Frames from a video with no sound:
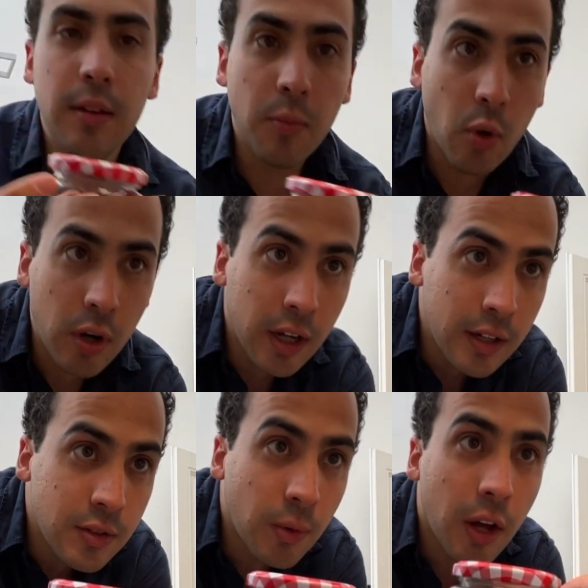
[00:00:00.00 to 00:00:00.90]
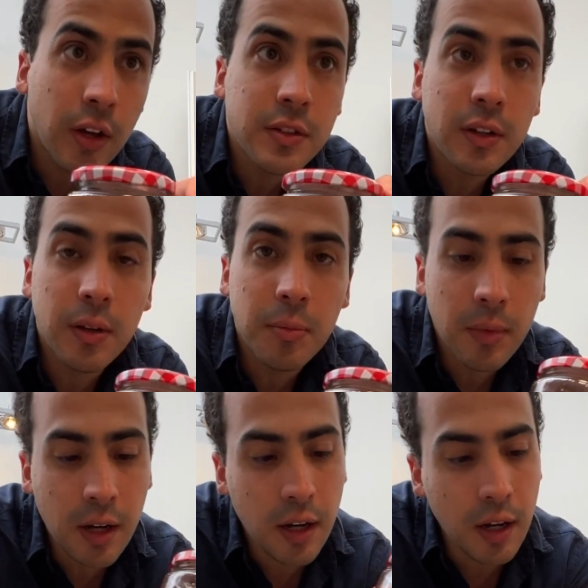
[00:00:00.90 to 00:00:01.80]
the morning as well some
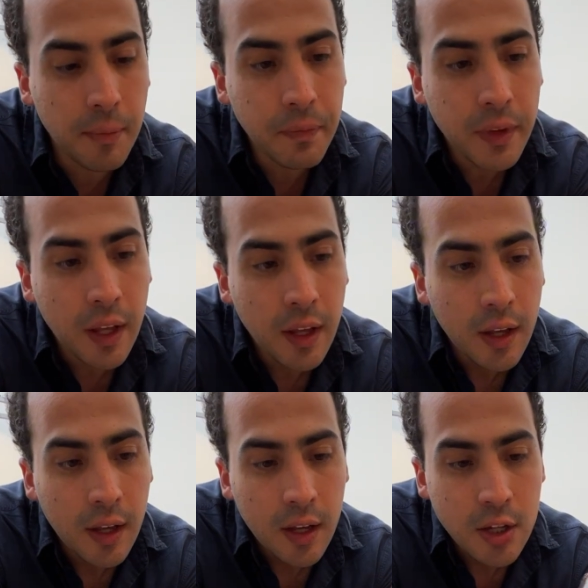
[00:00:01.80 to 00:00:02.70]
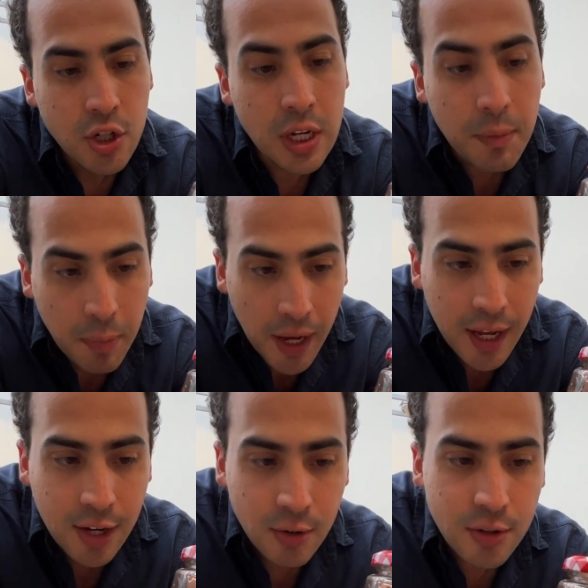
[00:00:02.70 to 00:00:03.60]

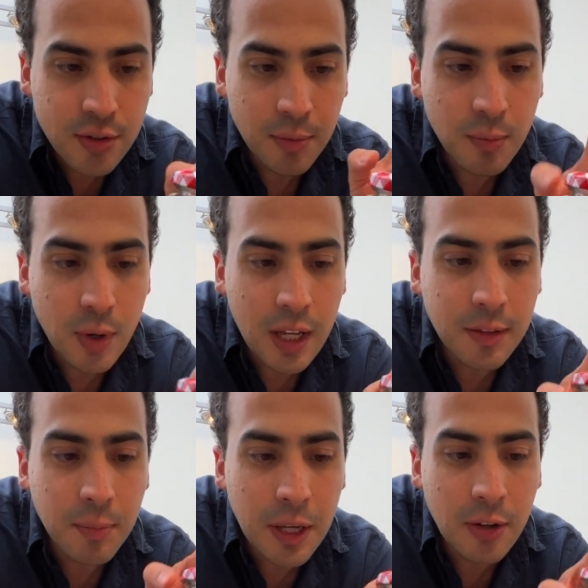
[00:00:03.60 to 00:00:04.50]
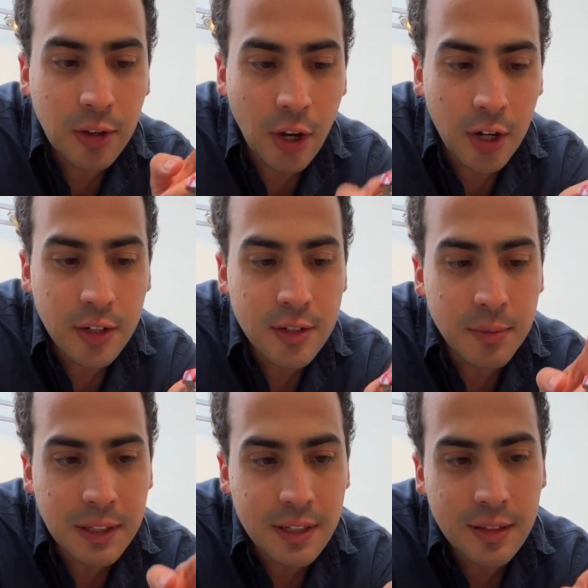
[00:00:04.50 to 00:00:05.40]
schnipek, or some red pickled onions,
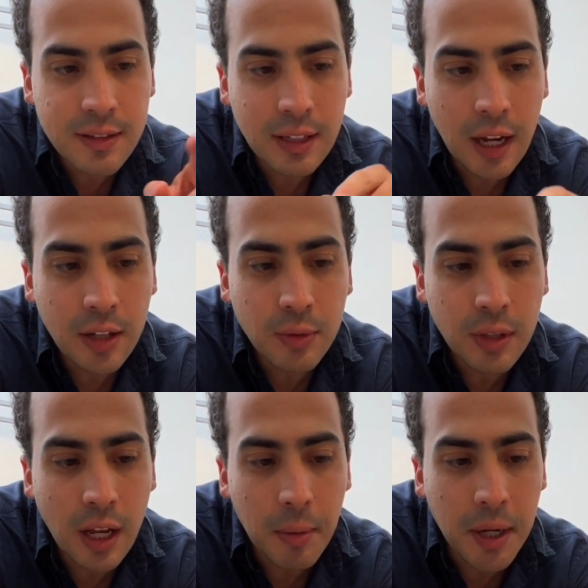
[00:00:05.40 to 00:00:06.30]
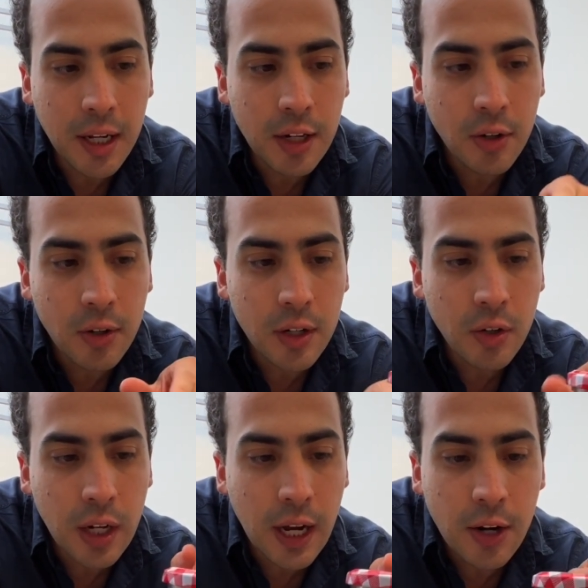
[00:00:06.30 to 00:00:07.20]
Mexican style, with the habanero and
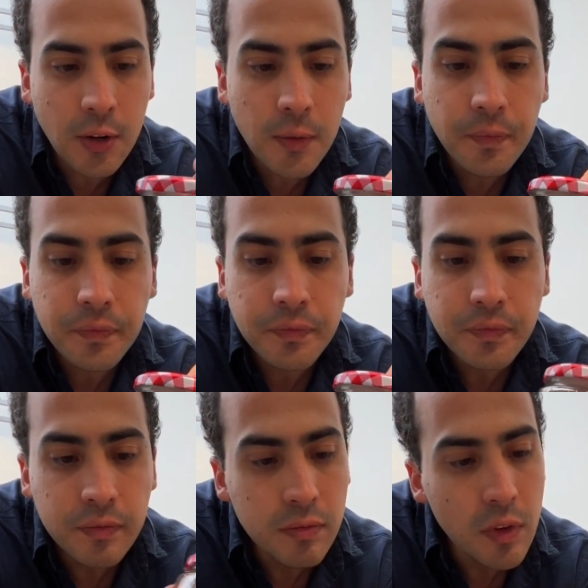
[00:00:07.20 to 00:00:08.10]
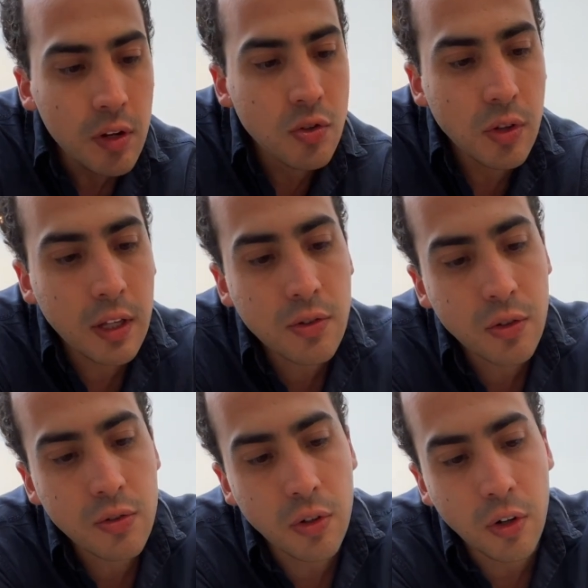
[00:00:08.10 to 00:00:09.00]
oregano. So that's
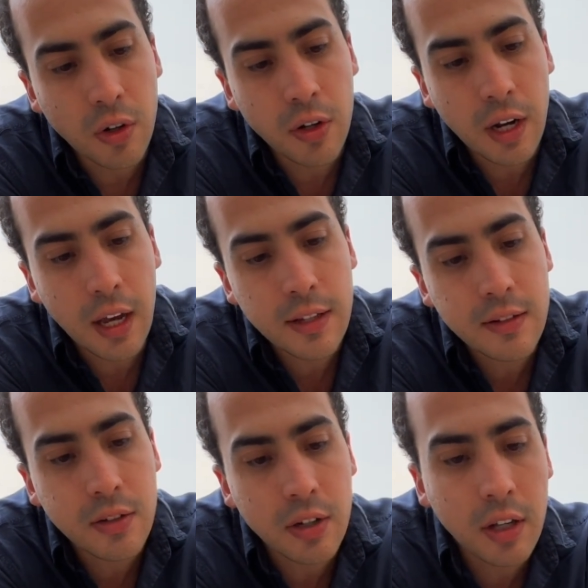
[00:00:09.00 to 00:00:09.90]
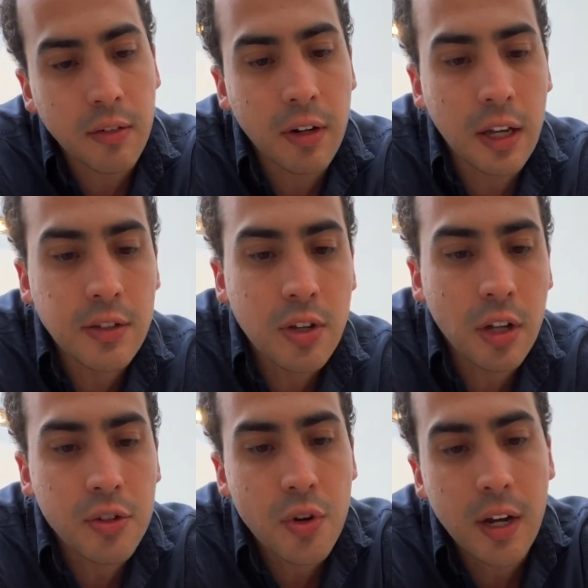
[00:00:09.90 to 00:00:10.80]
also nice. It's gonna give a nice
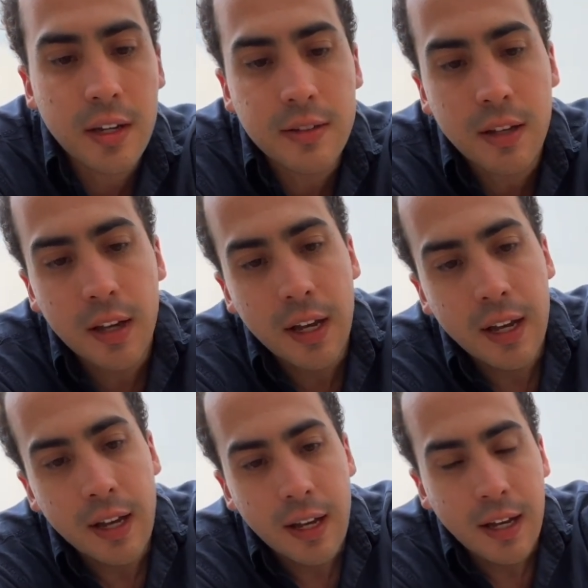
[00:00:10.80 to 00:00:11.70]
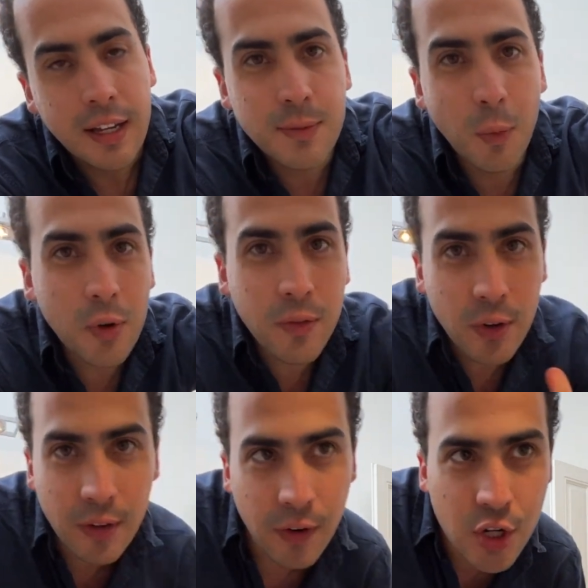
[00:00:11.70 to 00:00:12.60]
contrast. It's more
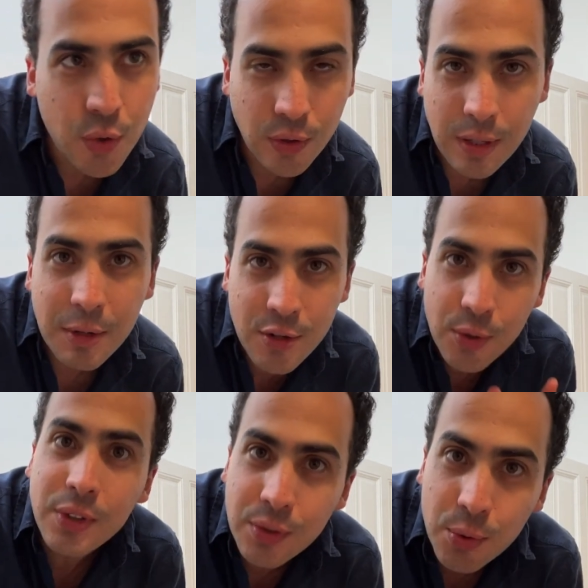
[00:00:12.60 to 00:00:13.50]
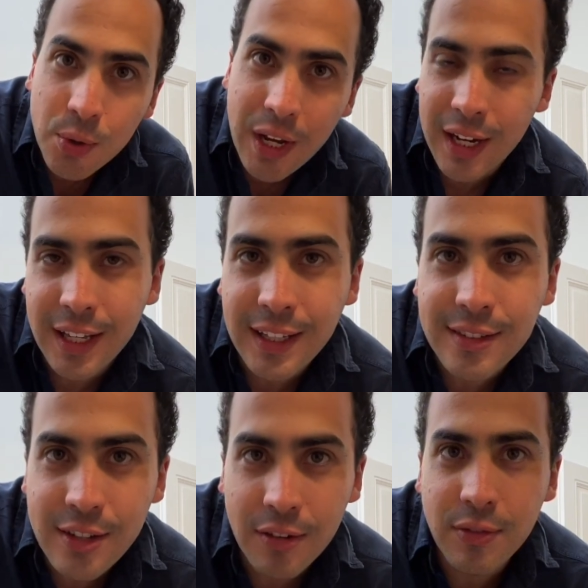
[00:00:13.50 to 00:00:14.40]
for the visuals. I mean, you can eat
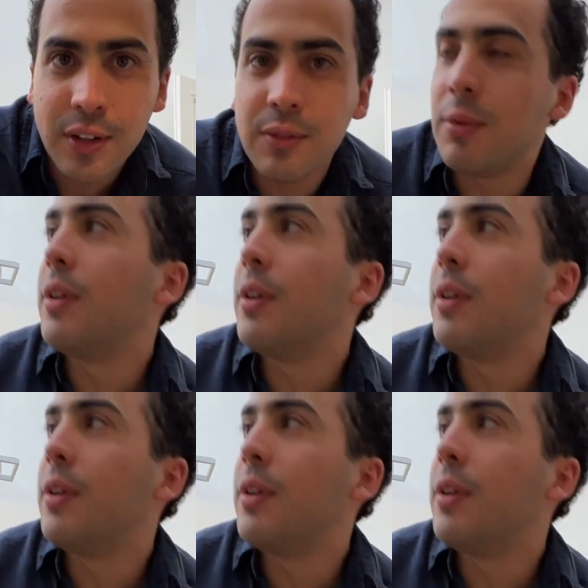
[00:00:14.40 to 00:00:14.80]
stuff with